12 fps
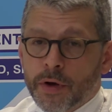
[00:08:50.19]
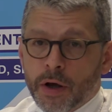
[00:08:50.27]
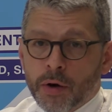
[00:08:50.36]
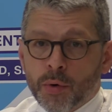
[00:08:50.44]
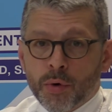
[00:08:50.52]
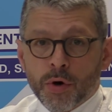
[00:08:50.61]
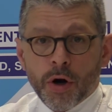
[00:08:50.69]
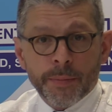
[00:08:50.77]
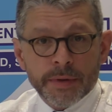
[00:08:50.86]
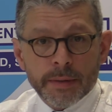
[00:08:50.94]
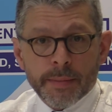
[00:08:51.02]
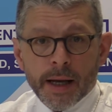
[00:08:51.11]
or
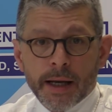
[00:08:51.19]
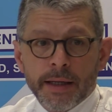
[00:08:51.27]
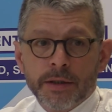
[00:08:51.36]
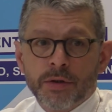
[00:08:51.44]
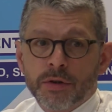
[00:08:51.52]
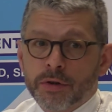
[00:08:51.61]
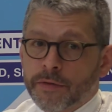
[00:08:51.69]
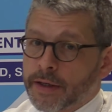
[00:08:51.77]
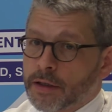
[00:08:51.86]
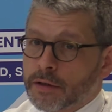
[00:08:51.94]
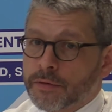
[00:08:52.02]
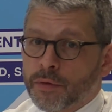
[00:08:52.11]
optimize the
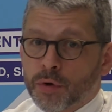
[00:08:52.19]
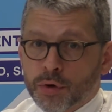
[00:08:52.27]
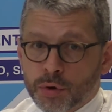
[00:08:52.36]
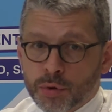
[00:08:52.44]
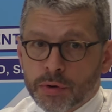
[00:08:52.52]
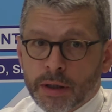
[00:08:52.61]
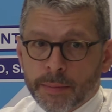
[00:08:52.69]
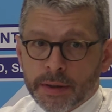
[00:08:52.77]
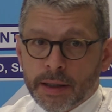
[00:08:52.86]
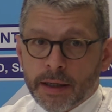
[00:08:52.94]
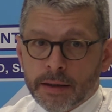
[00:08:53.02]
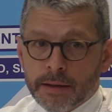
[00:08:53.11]
surveillance for acute
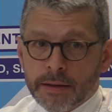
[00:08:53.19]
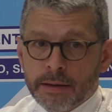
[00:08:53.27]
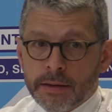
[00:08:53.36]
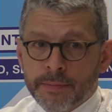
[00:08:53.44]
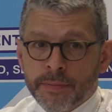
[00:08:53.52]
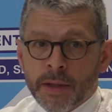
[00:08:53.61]
hepatitis.